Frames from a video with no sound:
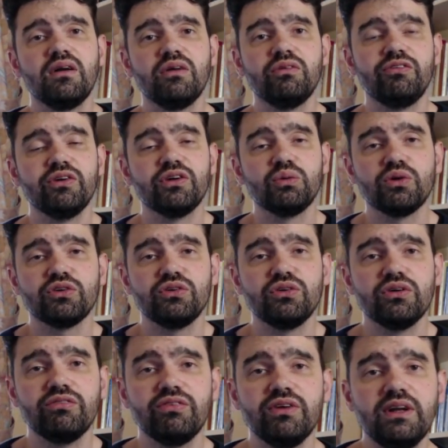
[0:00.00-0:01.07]
Love it for you to watch
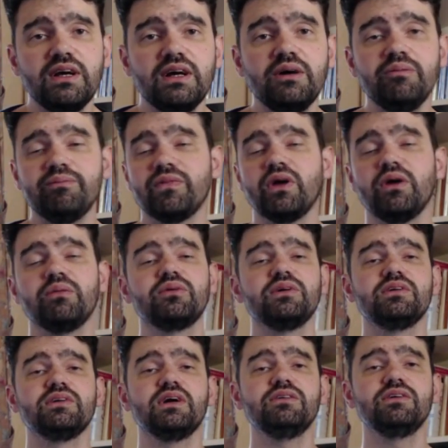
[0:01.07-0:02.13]
another video. Now I'm
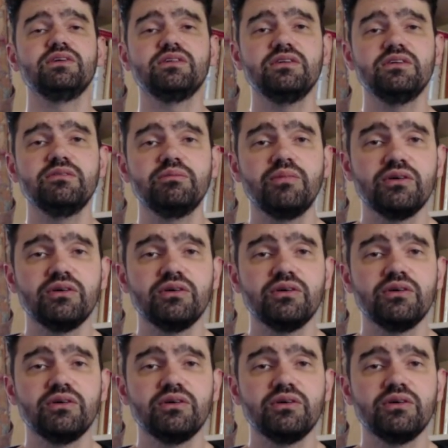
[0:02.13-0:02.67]
Chris Harrison,